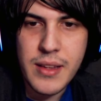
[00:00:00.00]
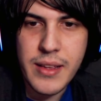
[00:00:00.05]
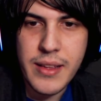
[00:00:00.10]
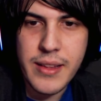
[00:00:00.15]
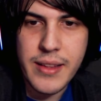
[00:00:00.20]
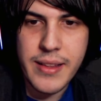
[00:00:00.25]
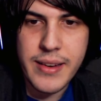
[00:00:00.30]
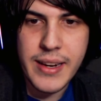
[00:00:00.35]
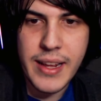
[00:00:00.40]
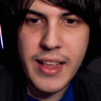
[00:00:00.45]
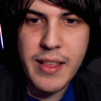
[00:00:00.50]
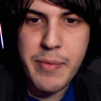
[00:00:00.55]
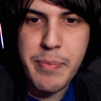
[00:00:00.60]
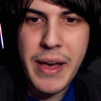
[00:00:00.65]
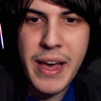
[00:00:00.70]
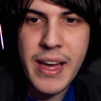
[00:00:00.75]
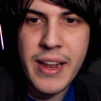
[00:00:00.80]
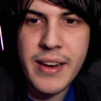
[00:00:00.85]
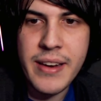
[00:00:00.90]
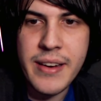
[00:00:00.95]
Does it taste
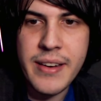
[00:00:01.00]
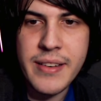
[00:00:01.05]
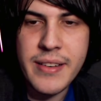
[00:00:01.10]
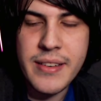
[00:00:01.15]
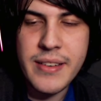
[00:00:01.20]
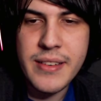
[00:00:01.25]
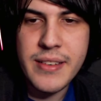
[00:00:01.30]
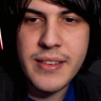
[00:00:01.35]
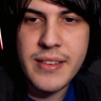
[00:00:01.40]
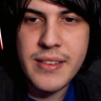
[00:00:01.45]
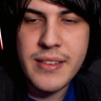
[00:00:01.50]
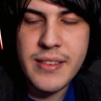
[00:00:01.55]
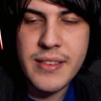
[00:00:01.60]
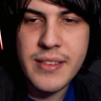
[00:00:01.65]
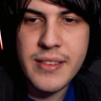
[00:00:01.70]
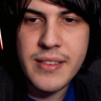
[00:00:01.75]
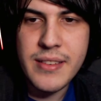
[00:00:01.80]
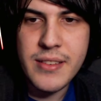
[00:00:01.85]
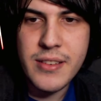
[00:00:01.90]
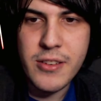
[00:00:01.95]
bad?
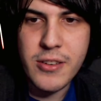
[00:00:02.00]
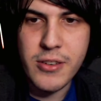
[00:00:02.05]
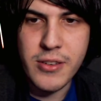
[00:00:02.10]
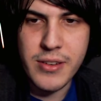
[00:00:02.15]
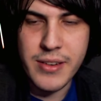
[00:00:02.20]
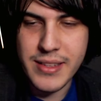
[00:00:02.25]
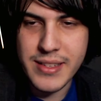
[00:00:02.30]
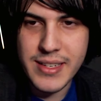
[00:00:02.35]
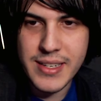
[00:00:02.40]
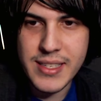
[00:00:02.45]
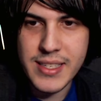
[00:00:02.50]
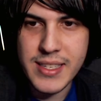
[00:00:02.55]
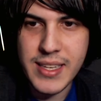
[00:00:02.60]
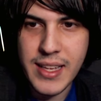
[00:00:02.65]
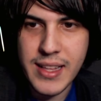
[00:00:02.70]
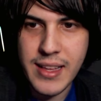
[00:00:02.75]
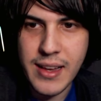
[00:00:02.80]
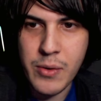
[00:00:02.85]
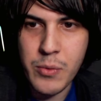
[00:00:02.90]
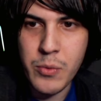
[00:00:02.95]
Or does it just
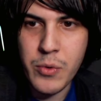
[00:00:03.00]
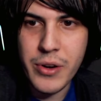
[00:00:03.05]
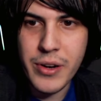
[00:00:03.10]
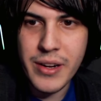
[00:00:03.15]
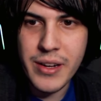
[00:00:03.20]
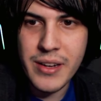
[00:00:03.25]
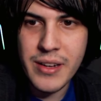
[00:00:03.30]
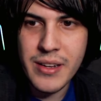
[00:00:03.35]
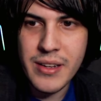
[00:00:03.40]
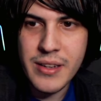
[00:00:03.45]
taste like water?